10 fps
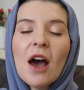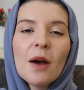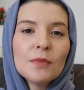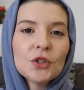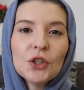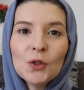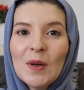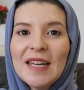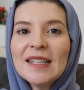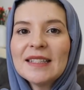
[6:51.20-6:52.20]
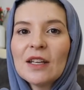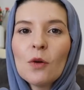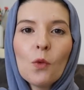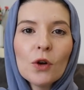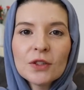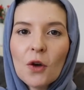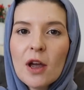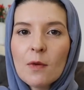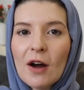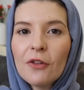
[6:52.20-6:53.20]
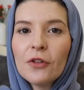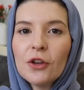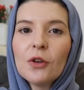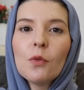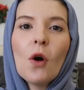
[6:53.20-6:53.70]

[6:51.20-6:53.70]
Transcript: 2 weeks, what's going well for you?